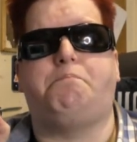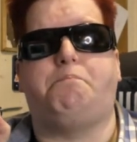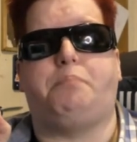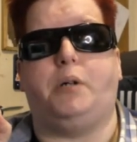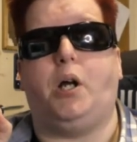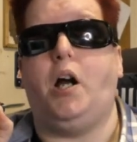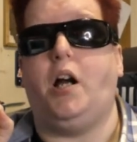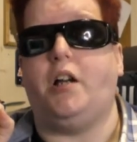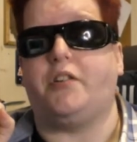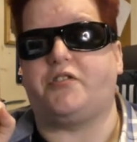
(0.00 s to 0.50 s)

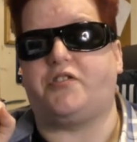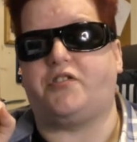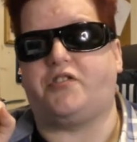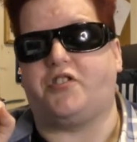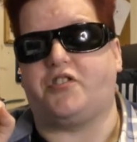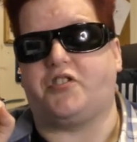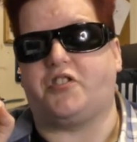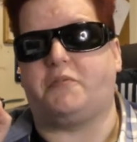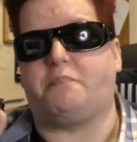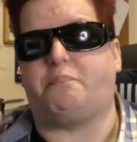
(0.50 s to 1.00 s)
burst
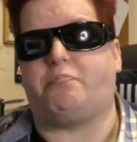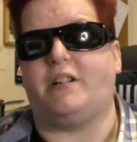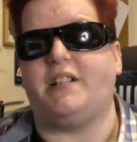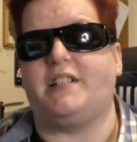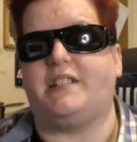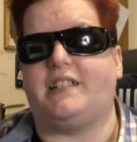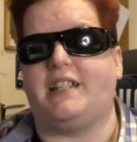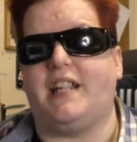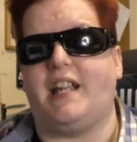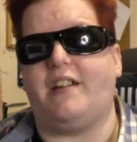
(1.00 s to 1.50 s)
to
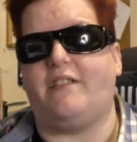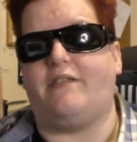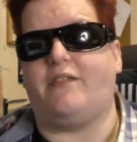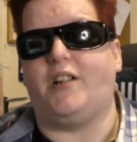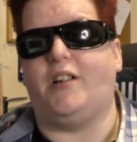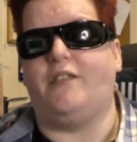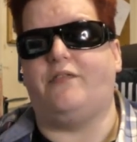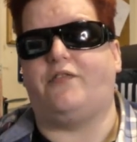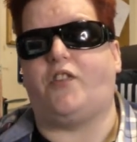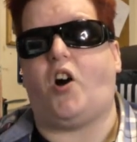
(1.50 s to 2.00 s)
spread
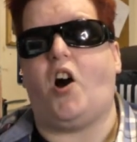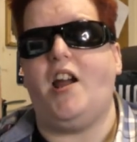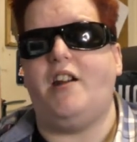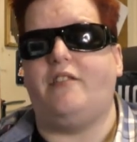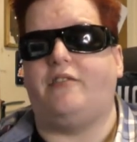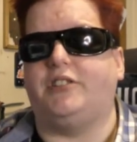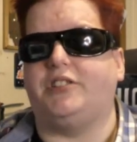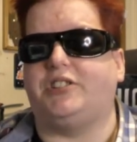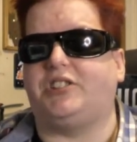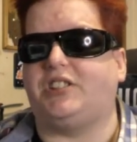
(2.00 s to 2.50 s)
their
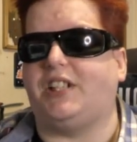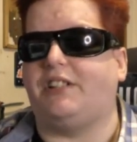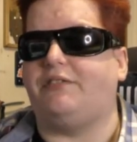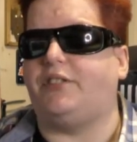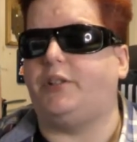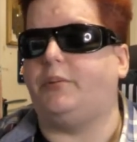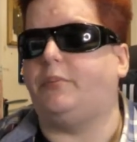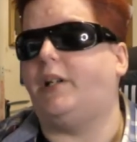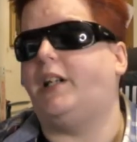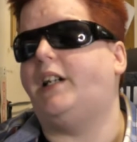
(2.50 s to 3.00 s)
virus
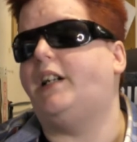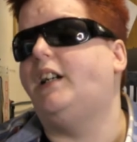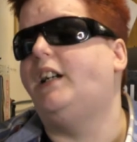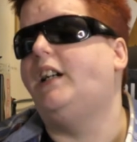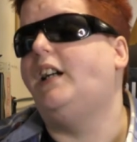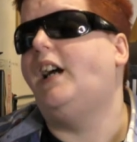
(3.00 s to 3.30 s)
everywhere,